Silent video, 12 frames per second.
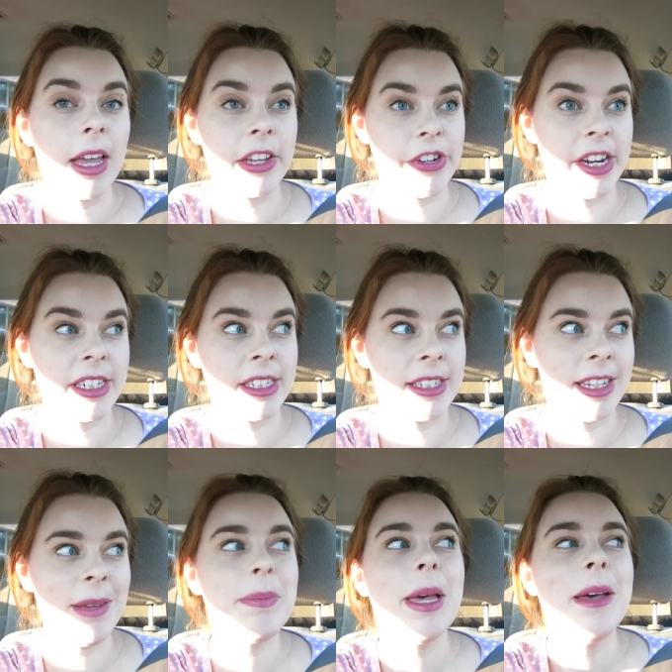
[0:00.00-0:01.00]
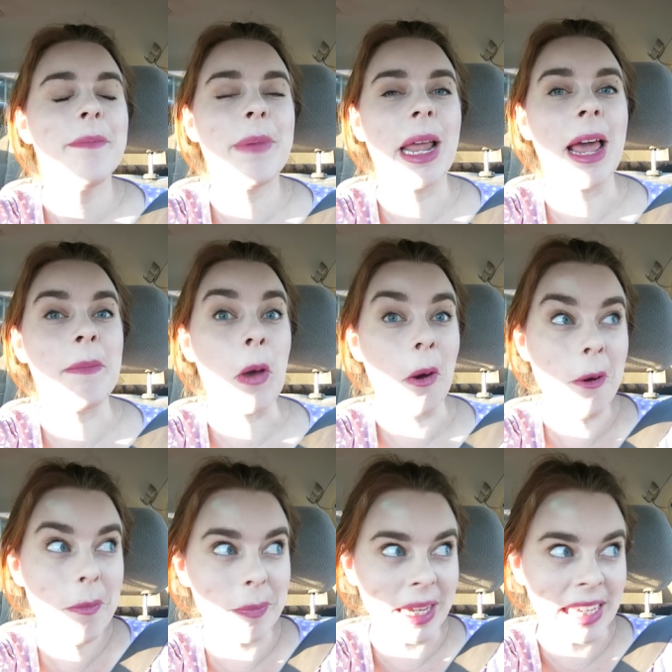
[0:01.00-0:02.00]
I tried to sleep, but I'm
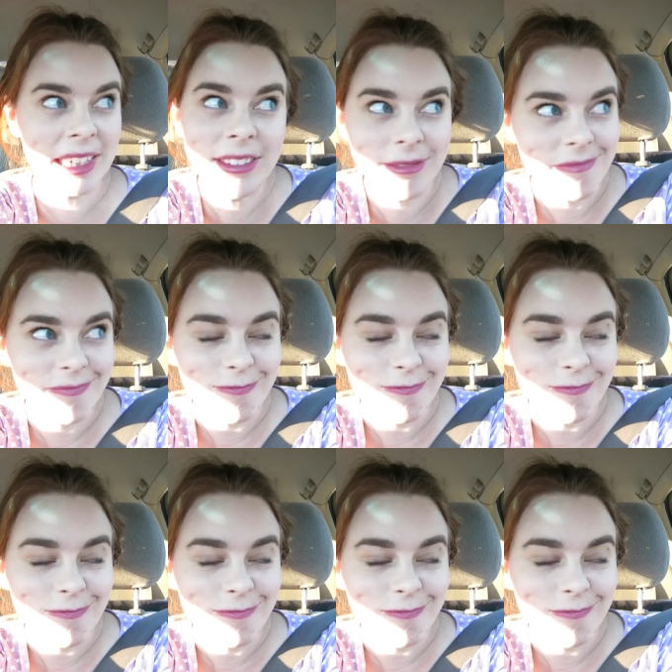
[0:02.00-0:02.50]
hoping